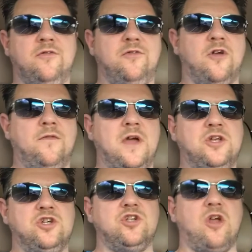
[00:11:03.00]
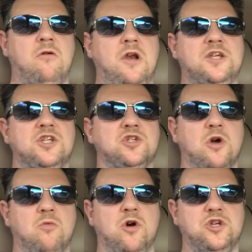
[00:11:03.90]
that they just don't listen
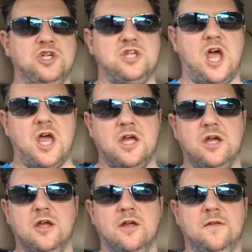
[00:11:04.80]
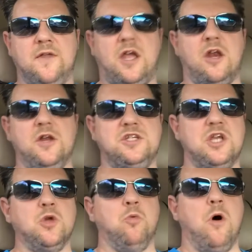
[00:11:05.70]
to a word you say. They can only
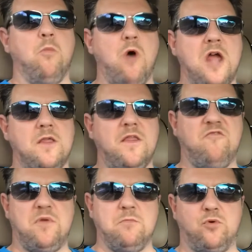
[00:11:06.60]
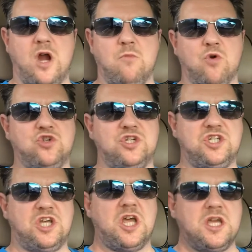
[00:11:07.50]
see the one way that they've been brainwashed to
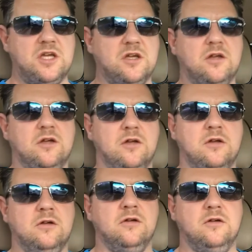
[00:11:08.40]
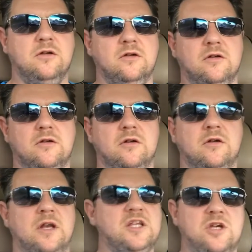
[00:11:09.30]
see,
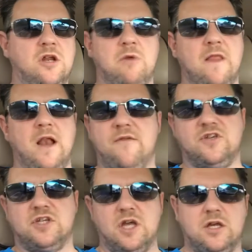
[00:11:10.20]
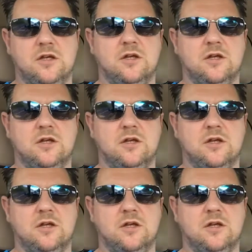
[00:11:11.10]
and that's the only way they'll ever see.